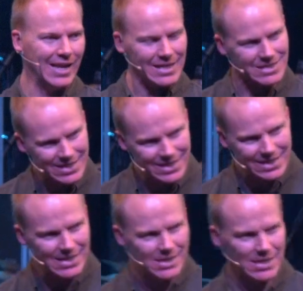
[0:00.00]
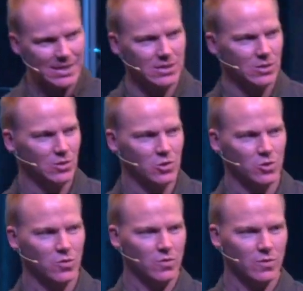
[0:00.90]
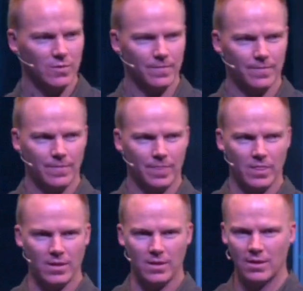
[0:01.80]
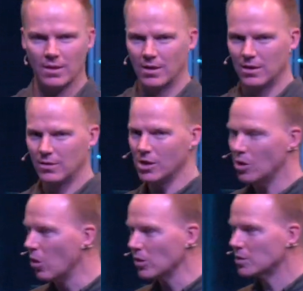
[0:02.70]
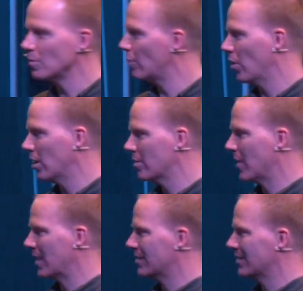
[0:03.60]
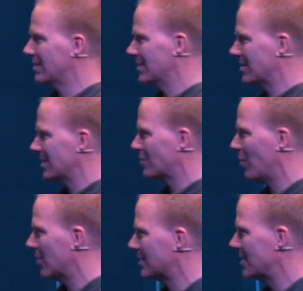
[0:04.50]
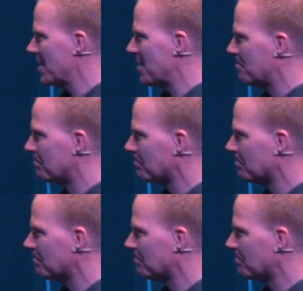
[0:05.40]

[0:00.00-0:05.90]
Let's lean into the truth. And the awesome part about this is this part here,